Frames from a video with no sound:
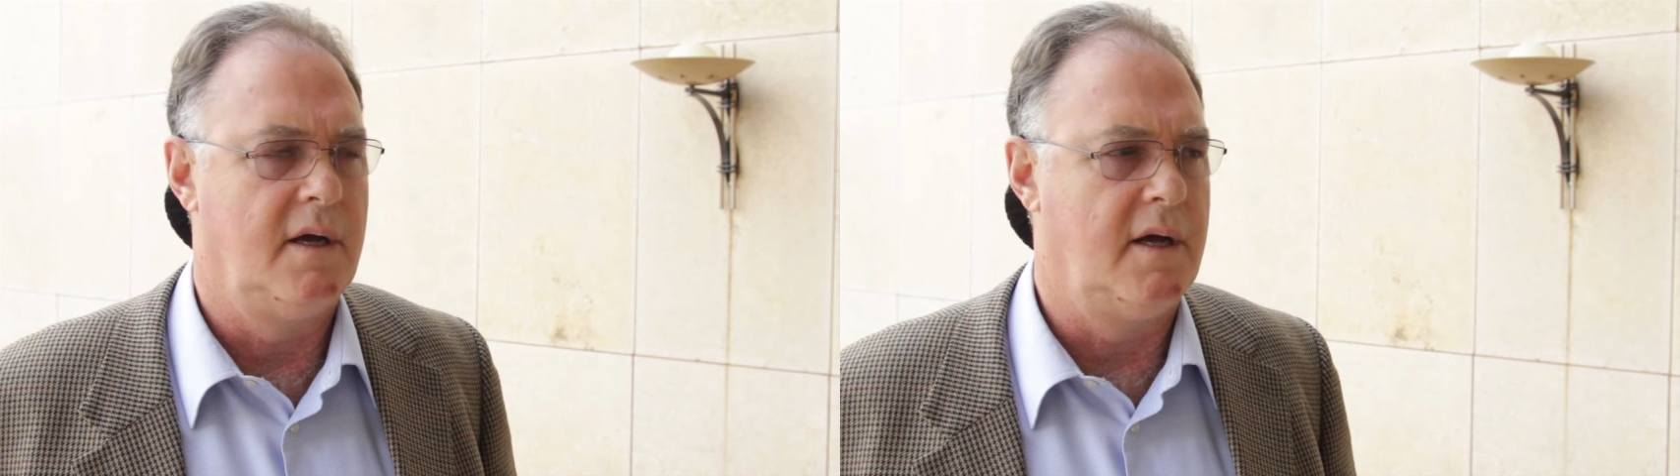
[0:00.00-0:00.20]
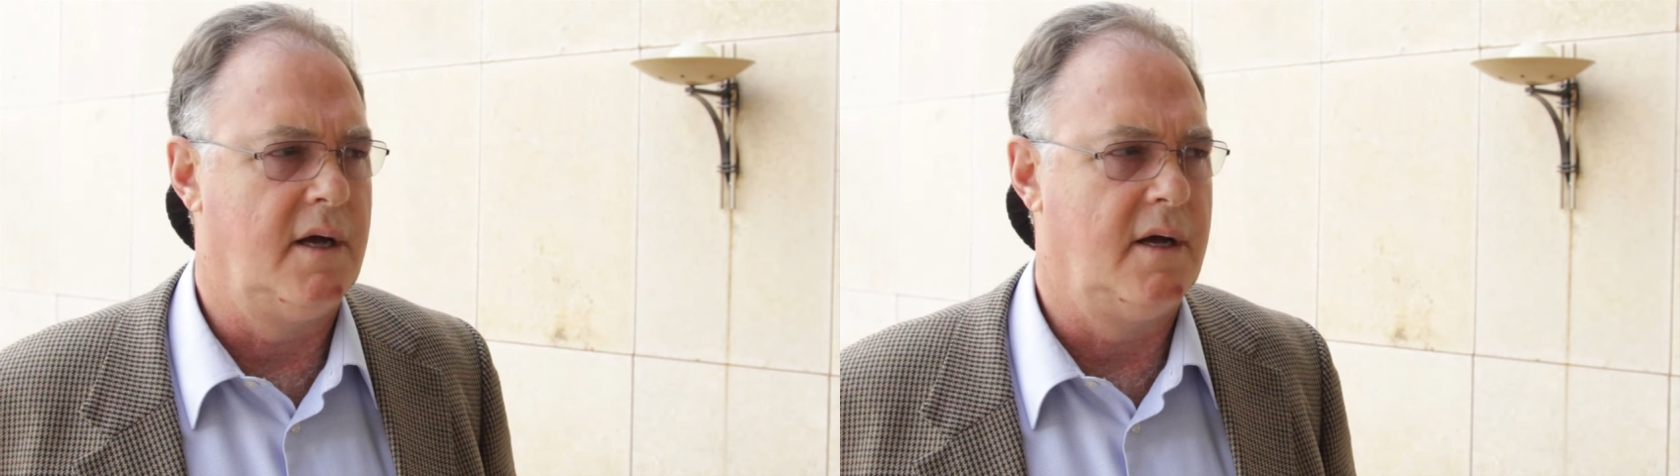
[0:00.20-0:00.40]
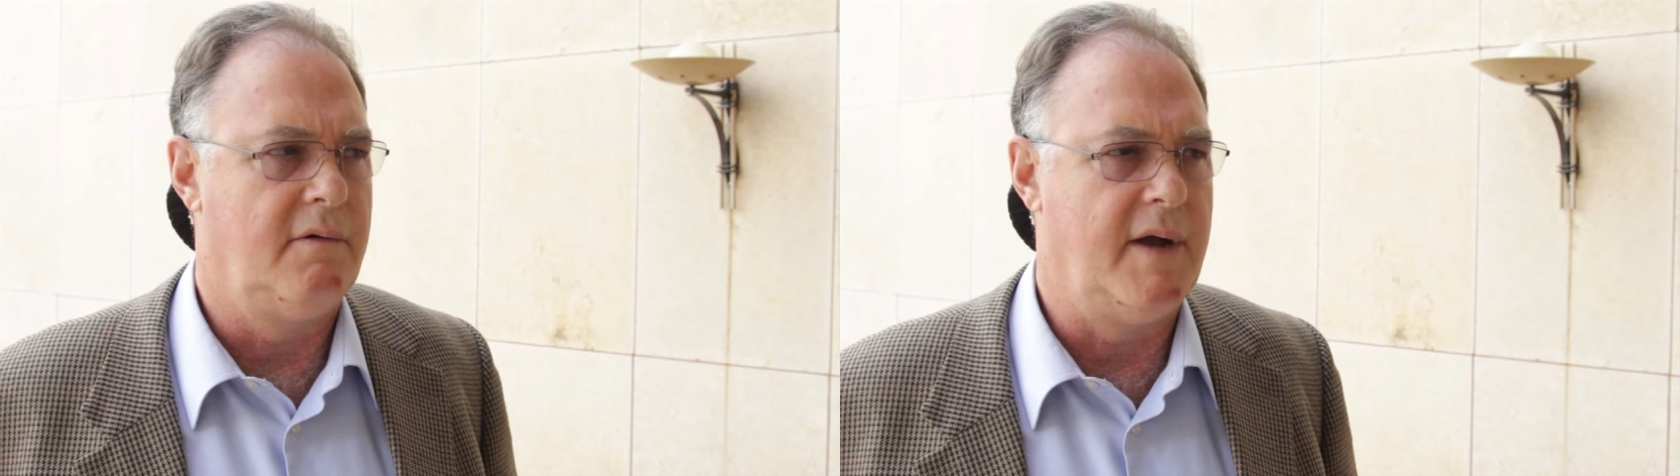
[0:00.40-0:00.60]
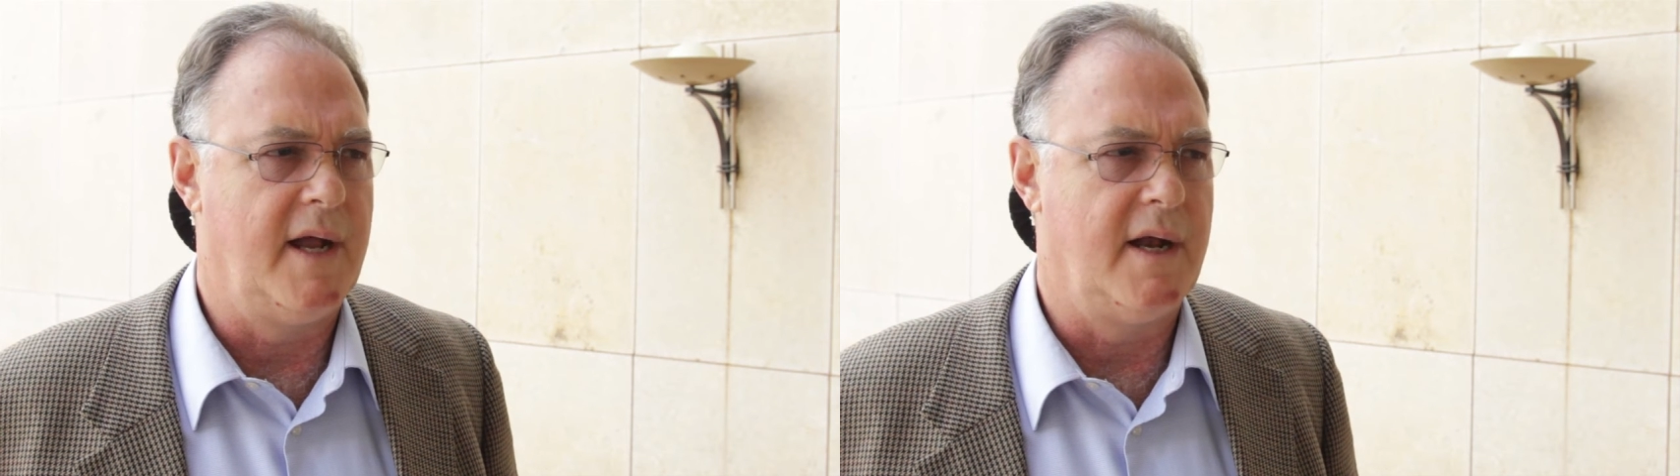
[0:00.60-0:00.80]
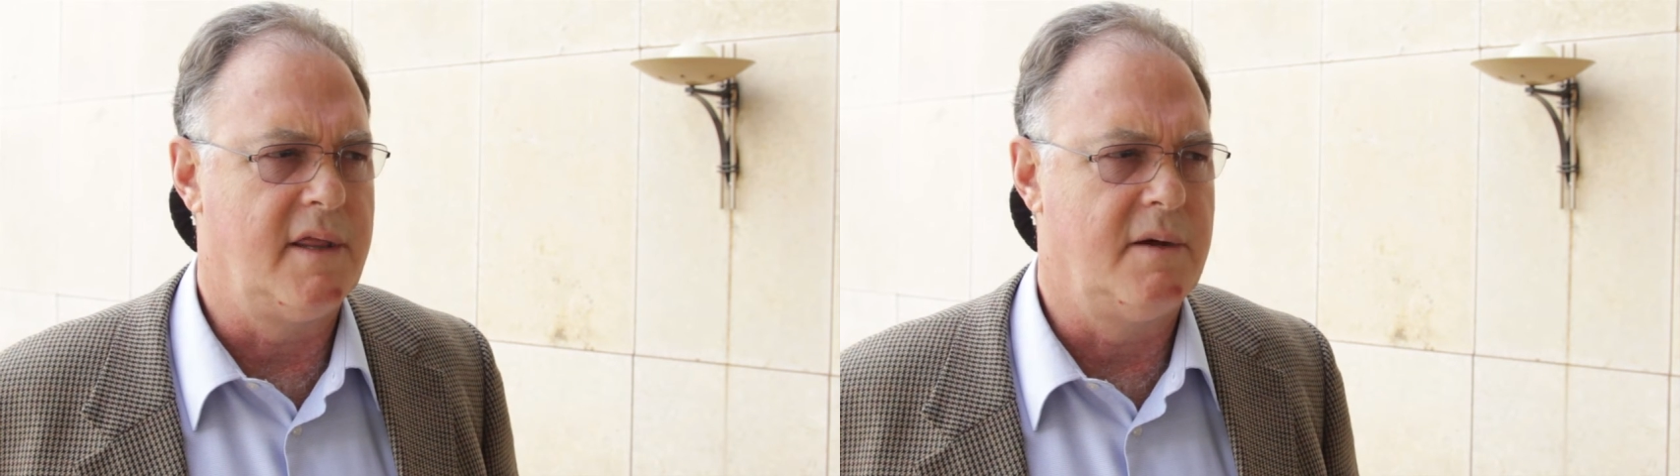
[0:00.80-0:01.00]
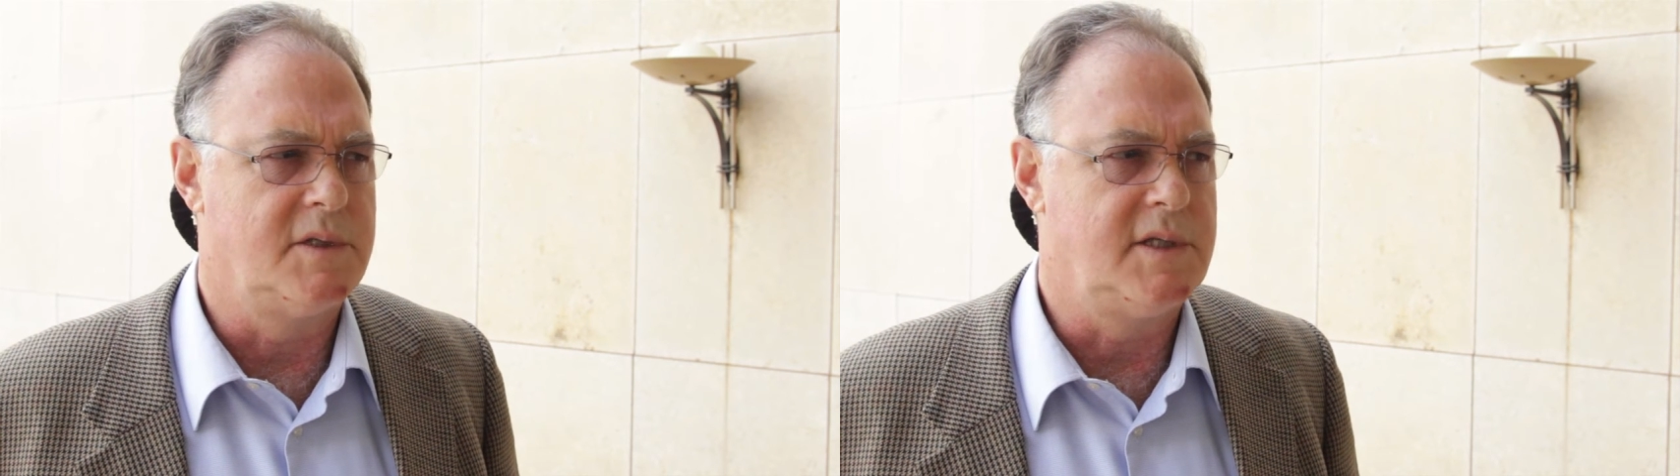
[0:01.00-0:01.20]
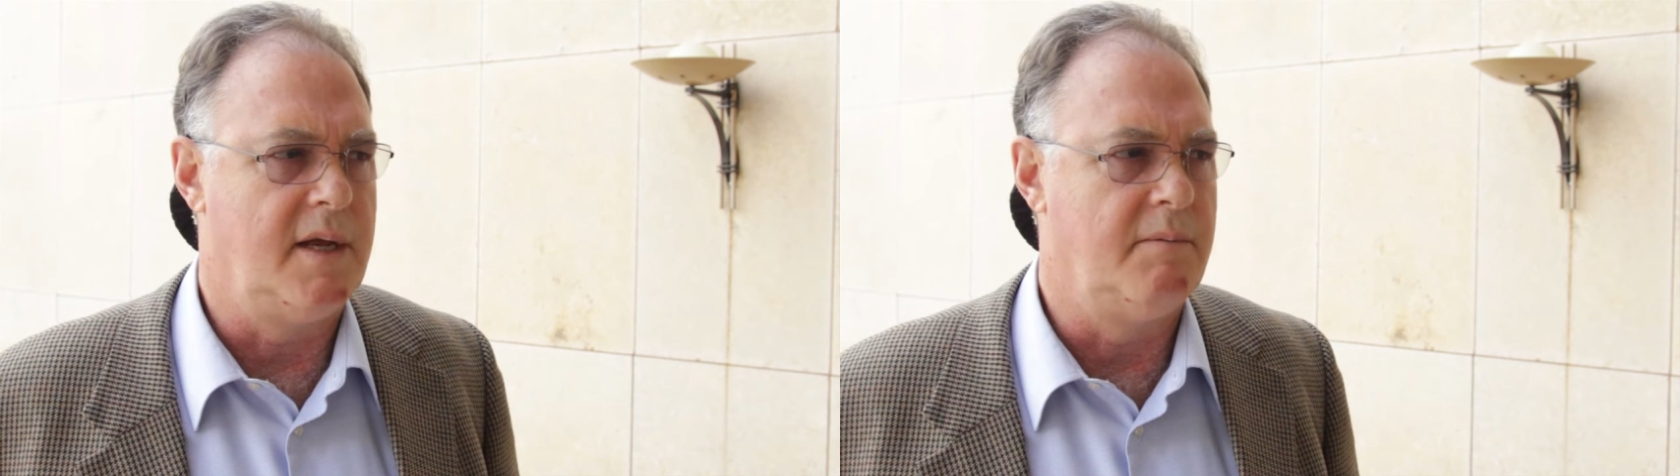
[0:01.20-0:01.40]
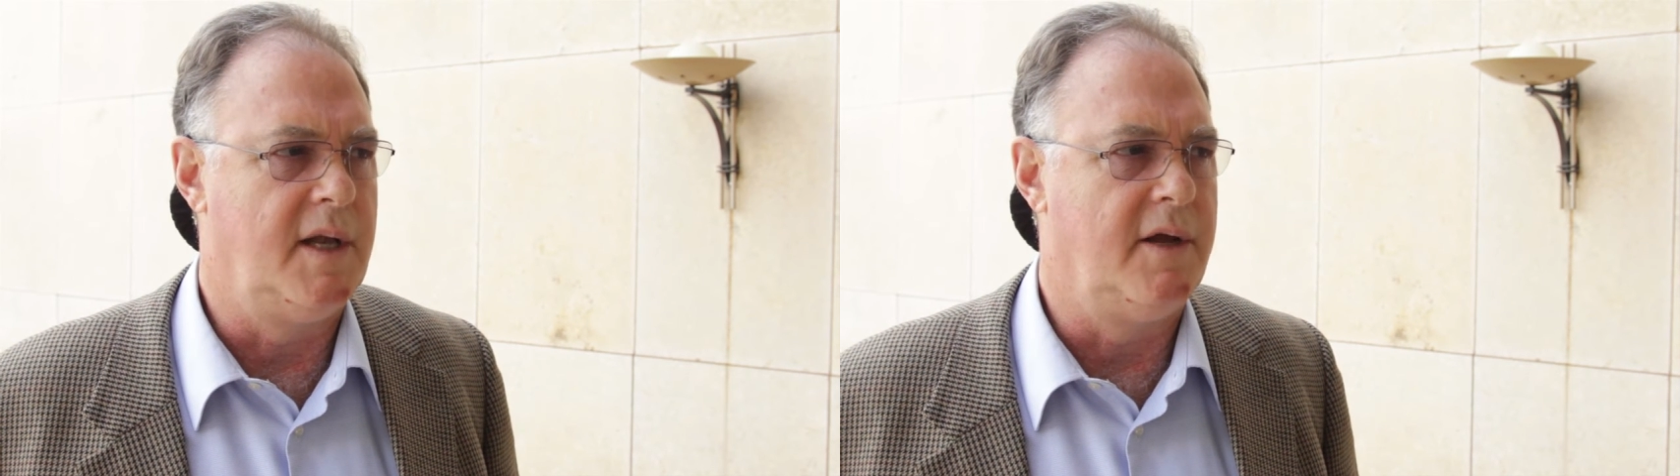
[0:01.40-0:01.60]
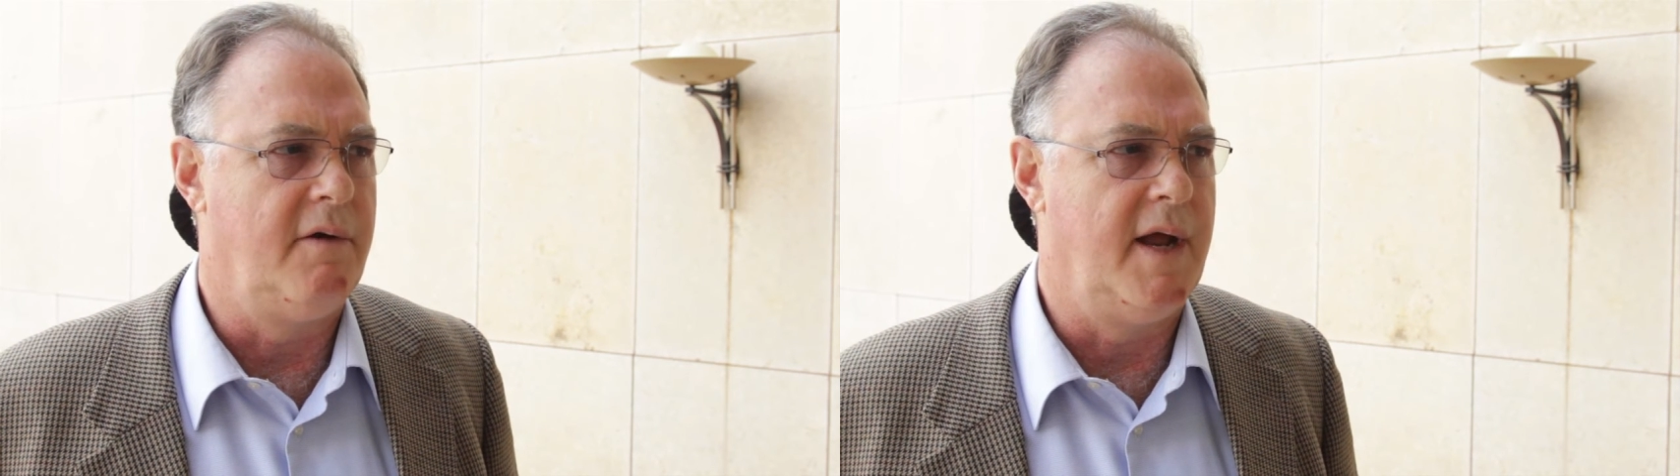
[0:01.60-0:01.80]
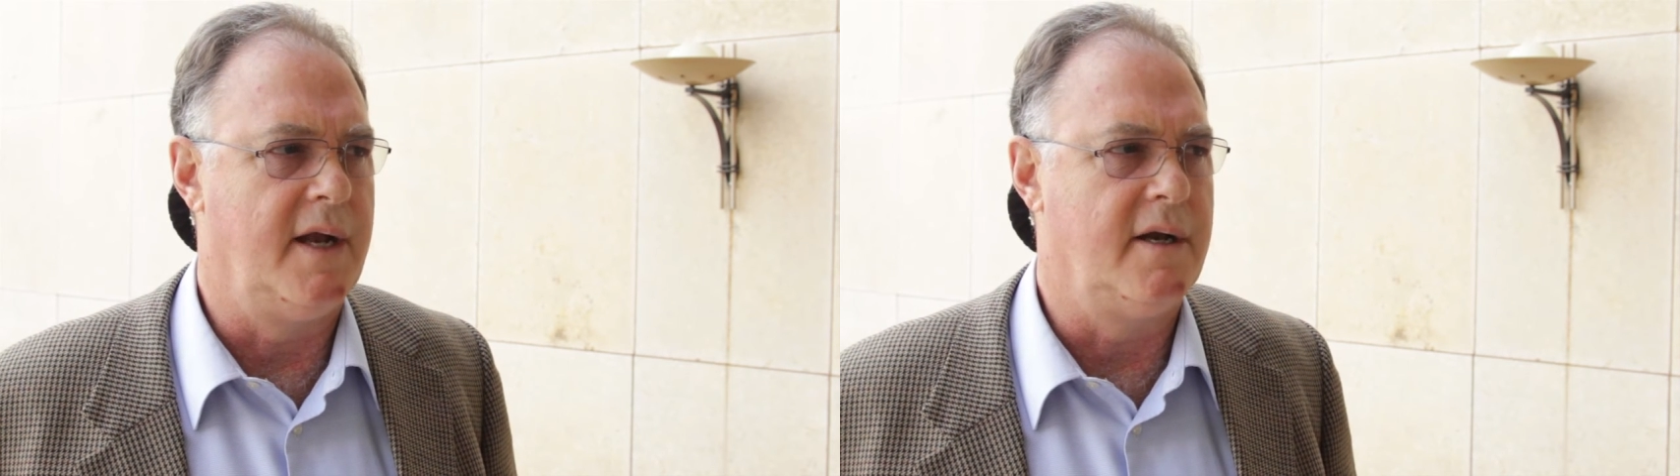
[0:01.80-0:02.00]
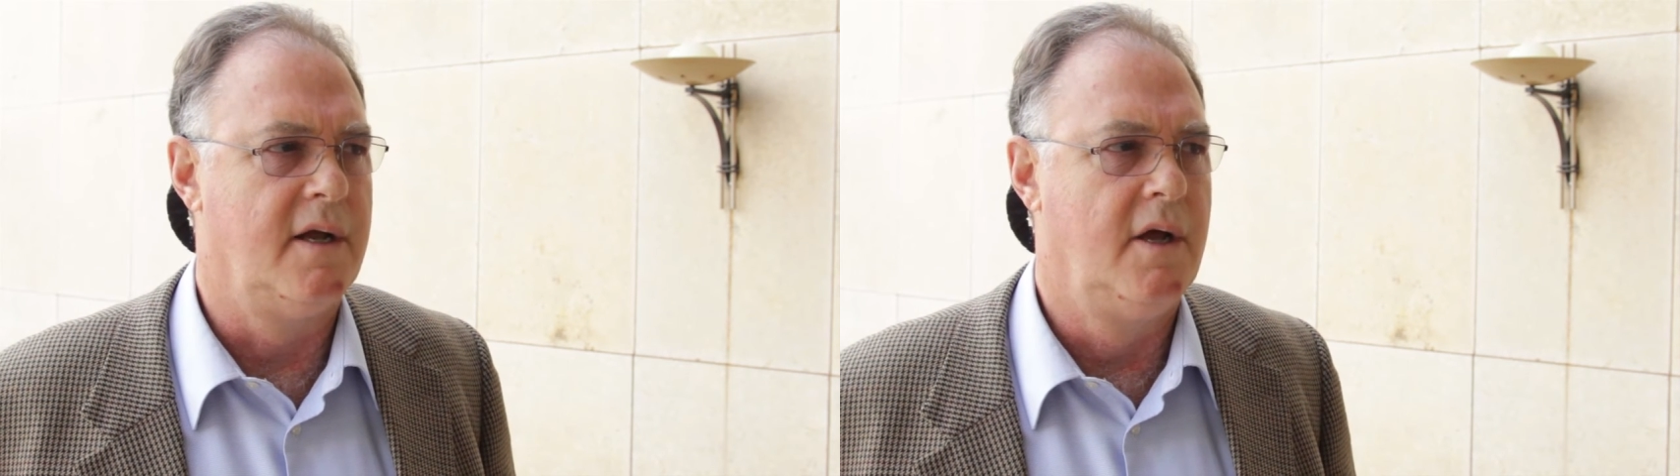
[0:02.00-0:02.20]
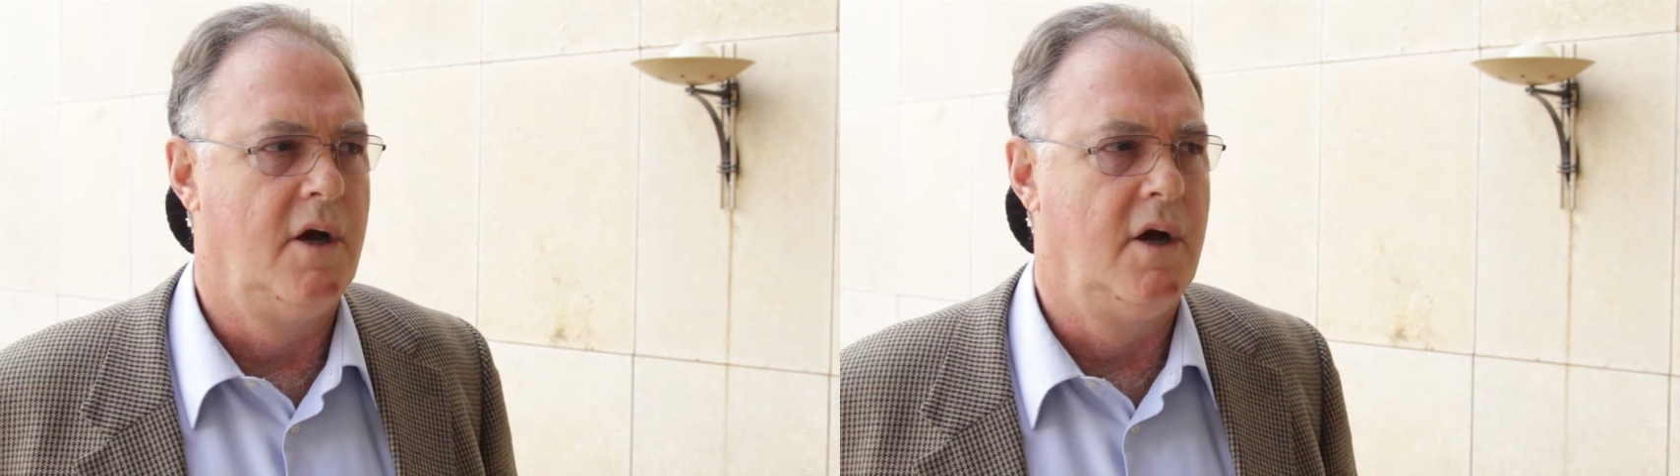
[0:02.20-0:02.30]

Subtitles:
rand, I think it was 10 million rand,